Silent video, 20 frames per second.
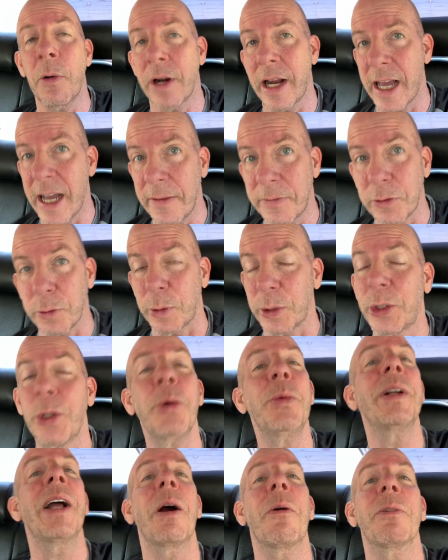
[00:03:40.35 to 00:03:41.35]
and a half to a
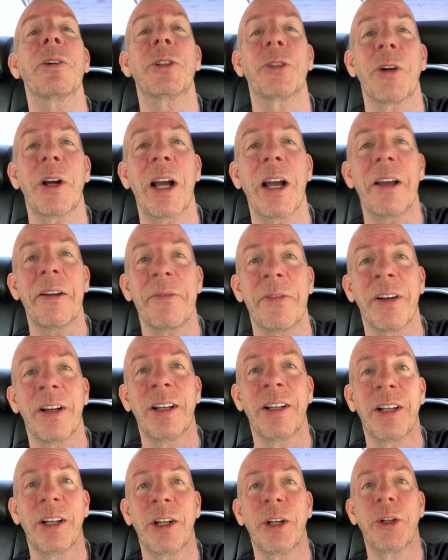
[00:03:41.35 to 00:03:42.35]
2-hour drive
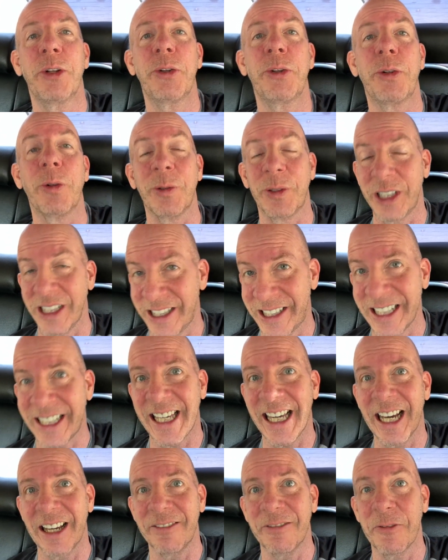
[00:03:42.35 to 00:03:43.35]
to
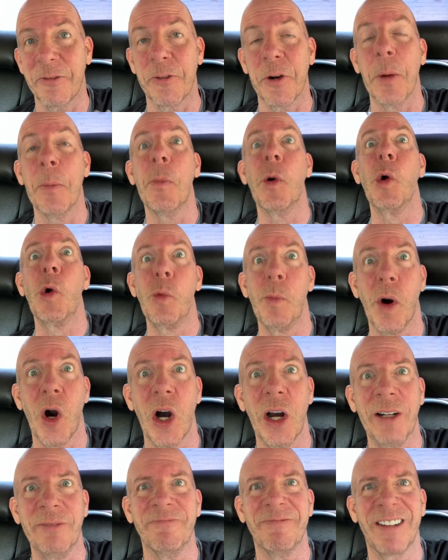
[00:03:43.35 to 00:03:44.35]
Sisaket from
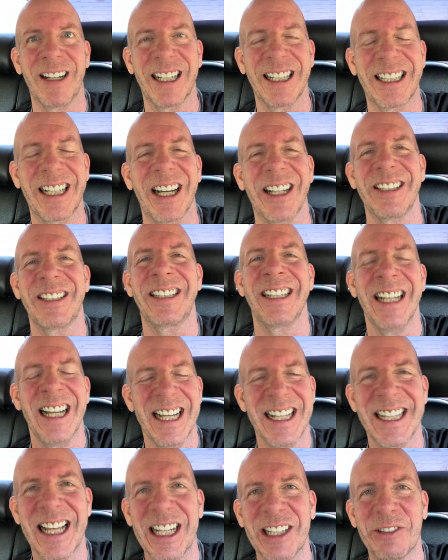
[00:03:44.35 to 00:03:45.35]
Ubon, because
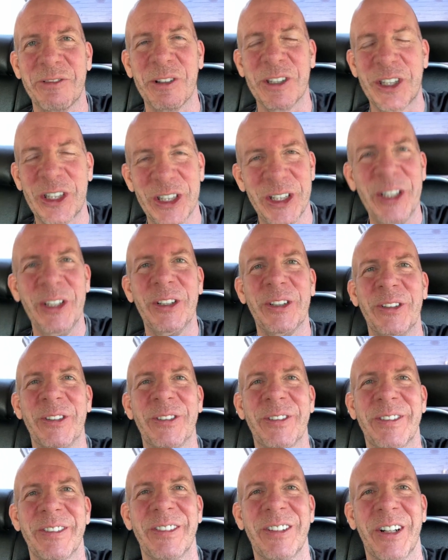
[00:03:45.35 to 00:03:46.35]
that's what you
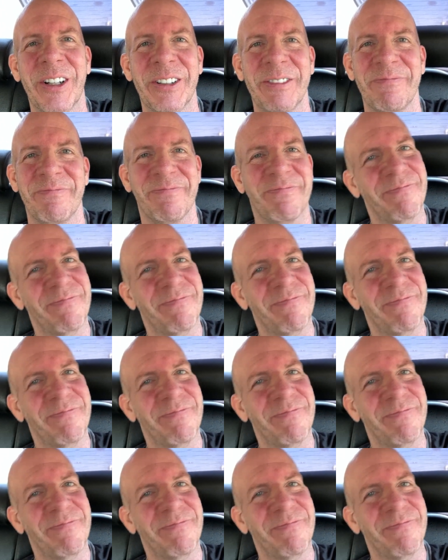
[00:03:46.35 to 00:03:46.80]
do on